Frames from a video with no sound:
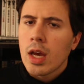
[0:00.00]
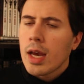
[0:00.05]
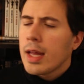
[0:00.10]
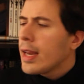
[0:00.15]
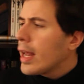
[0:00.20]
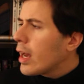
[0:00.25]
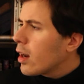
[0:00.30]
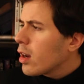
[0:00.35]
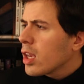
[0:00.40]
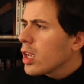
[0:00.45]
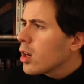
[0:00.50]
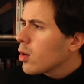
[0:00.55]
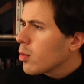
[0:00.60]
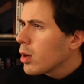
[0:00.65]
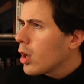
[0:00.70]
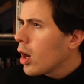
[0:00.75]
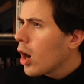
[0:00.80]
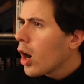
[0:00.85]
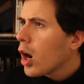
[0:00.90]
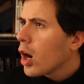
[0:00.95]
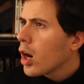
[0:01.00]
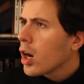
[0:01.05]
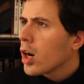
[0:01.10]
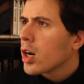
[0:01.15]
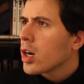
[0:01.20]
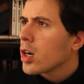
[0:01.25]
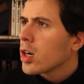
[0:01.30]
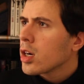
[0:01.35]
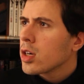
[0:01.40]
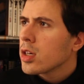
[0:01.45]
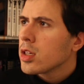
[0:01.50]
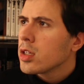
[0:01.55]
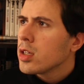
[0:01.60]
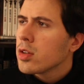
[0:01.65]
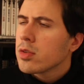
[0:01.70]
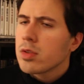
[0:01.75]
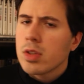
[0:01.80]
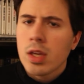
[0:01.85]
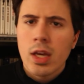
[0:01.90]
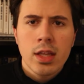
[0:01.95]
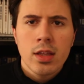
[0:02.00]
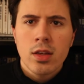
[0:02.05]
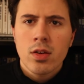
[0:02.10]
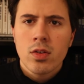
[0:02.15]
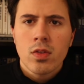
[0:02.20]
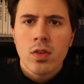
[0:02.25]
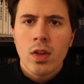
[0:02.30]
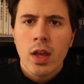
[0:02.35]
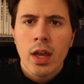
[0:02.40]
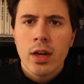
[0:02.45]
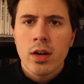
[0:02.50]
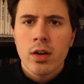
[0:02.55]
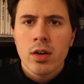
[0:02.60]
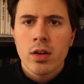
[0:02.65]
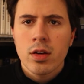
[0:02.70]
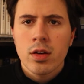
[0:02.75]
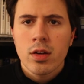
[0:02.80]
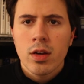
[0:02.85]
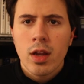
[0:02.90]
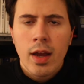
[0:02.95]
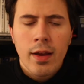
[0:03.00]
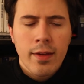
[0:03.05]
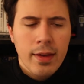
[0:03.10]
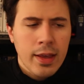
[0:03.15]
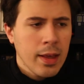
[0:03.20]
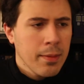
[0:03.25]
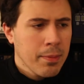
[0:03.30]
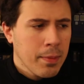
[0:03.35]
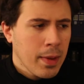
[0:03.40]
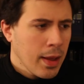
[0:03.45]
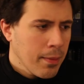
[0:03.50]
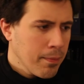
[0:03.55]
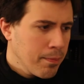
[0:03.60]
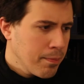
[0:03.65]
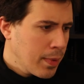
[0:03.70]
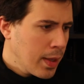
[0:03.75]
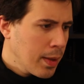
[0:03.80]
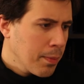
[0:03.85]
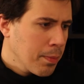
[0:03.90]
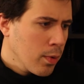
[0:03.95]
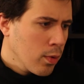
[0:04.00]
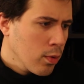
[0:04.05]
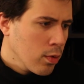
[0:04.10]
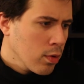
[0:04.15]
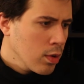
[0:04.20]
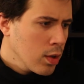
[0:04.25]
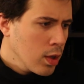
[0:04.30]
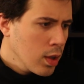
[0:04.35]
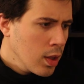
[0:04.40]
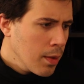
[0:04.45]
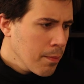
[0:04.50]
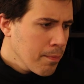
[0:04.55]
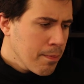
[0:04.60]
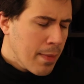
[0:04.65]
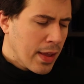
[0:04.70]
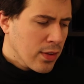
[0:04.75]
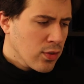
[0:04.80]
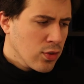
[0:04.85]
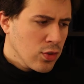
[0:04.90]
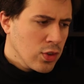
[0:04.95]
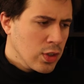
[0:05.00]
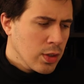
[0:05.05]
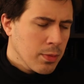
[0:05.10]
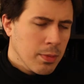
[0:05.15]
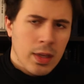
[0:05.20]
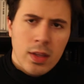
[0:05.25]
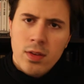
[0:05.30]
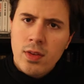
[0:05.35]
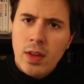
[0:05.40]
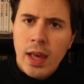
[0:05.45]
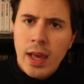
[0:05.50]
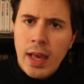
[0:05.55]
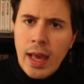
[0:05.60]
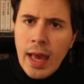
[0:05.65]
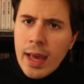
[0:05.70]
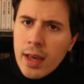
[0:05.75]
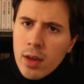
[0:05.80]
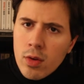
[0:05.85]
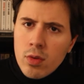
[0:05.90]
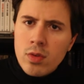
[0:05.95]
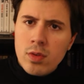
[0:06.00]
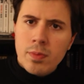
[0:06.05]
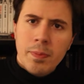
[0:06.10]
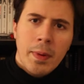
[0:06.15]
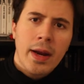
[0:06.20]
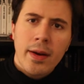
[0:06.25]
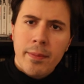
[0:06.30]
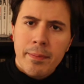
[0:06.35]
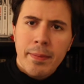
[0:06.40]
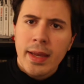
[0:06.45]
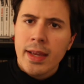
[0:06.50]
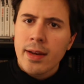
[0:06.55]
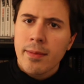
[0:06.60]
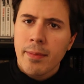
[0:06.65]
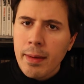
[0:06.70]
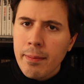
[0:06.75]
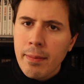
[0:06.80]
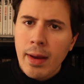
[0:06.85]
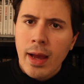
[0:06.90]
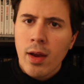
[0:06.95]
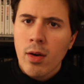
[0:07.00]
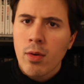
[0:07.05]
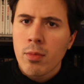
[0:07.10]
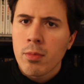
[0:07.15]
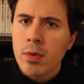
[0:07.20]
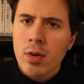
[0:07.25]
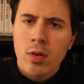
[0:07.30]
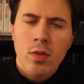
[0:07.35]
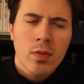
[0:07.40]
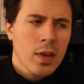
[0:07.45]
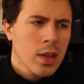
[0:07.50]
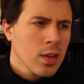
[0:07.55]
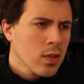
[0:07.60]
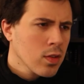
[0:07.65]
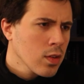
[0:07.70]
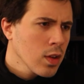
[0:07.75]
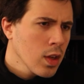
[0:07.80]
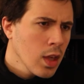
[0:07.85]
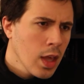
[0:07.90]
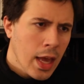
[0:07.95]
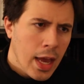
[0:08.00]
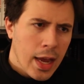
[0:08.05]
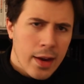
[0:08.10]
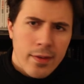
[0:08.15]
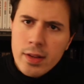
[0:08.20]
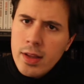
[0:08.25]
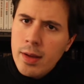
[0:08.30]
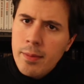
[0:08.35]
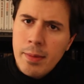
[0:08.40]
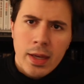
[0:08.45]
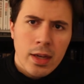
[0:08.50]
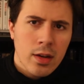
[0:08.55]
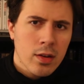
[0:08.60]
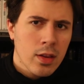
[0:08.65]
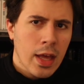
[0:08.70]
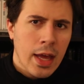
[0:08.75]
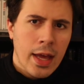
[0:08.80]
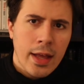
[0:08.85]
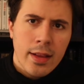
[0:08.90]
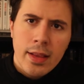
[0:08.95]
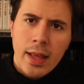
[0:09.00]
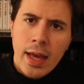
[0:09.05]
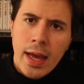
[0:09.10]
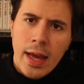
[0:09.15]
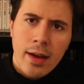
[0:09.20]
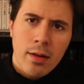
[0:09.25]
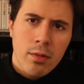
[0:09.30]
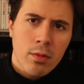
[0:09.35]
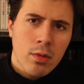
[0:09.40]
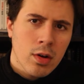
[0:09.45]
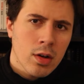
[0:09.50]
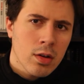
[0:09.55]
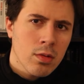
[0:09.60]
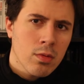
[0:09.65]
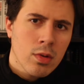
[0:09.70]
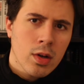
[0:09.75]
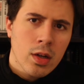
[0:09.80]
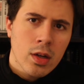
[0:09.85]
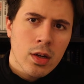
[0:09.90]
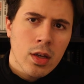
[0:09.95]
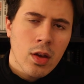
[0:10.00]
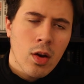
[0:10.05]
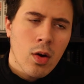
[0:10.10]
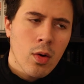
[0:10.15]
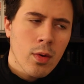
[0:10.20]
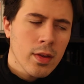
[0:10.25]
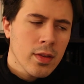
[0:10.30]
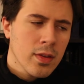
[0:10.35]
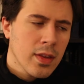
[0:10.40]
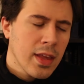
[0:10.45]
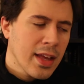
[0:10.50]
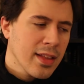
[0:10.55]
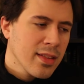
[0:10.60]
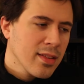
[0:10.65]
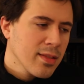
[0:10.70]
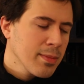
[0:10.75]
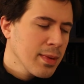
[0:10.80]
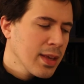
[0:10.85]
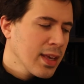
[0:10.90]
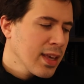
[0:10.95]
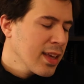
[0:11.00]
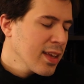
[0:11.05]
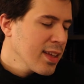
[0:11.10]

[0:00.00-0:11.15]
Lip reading: And now here we are, you know, 10 years later, and I keep getting people messaging me saying, hey, you inspired me to make my own movies. Every time I hear that one really always gets me